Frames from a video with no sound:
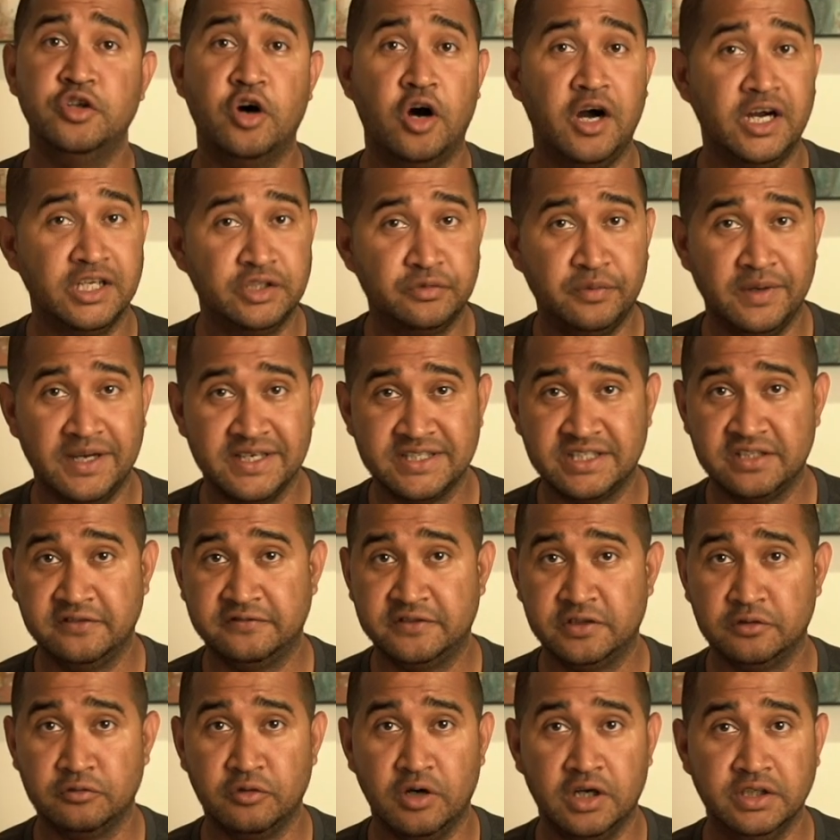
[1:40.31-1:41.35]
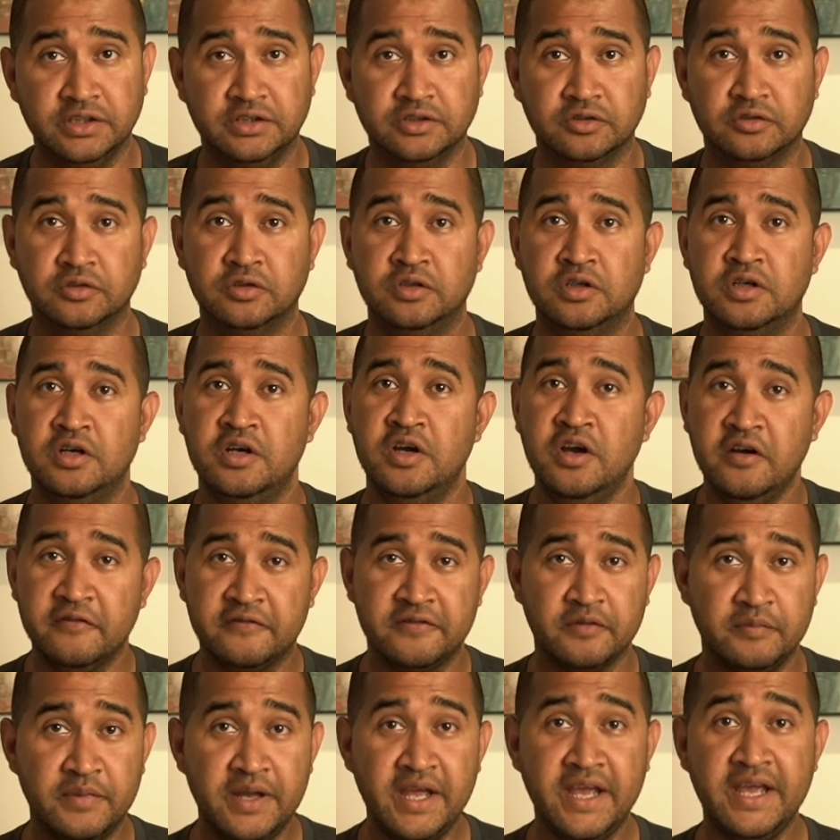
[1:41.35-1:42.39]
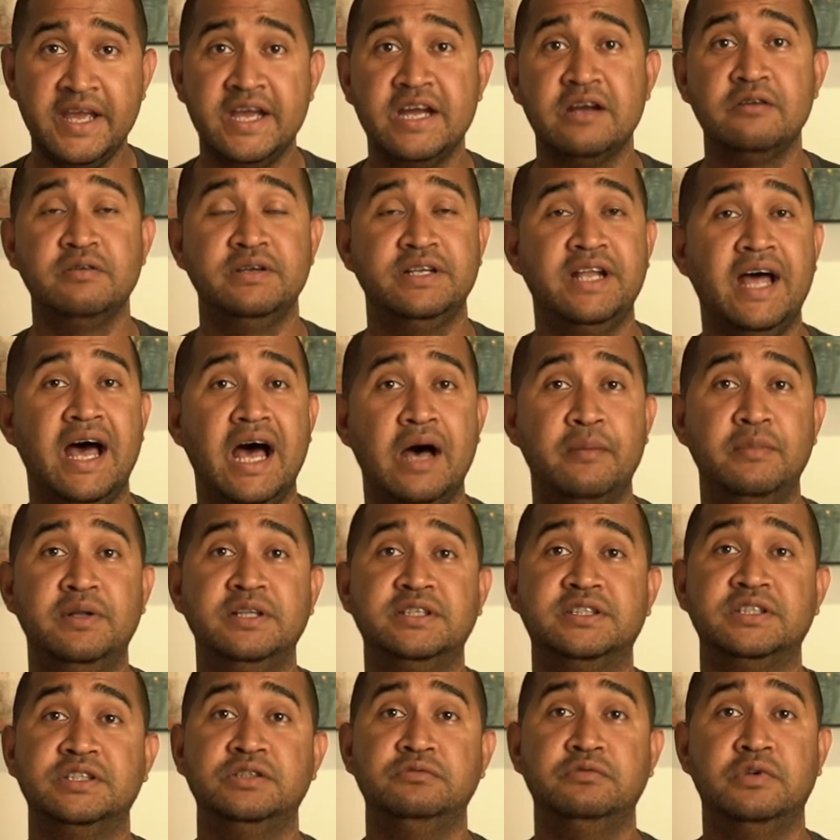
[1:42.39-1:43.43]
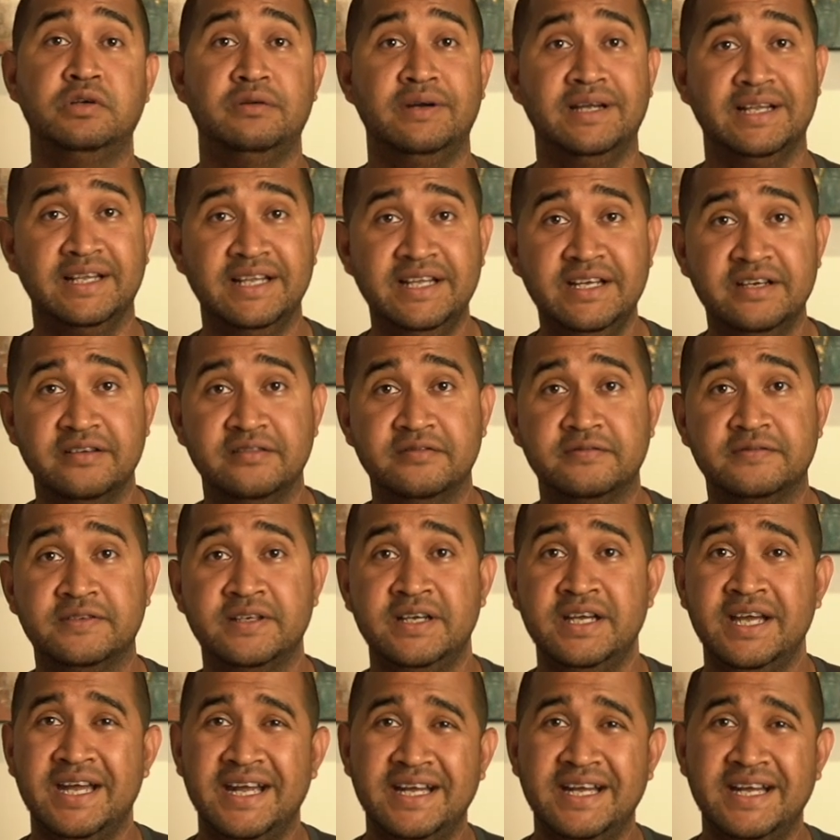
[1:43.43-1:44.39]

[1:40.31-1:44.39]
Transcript: northwest of Toronto. From here in Hamilton, where I live,